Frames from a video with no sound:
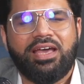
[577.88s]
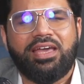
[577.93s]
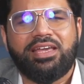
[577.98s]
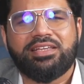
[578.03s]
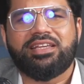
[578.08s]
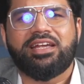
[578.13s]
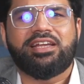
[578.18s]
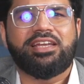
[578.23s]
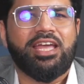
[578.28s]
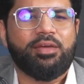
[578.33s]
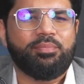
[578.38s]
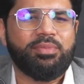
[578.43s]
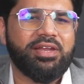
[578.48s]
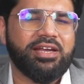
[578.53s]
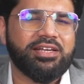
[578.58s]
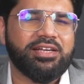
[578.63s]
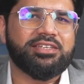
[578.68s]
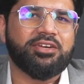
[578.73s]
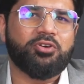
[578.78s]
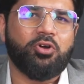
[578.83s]
Exactly. I mean,
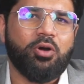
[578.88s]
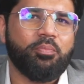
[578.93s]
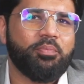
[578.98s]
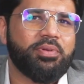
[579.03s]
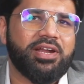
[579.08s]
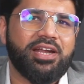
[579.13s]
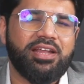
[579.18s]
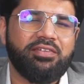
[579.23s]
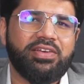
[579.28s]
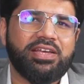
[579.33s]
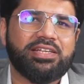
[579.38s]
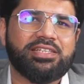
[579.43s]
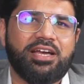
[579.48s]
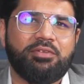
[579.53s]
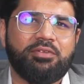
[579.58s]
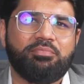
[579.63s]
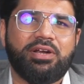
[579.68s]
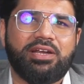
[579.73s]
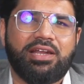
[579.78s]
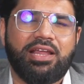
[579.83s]
it's a competitive
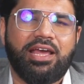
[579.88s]
exam, but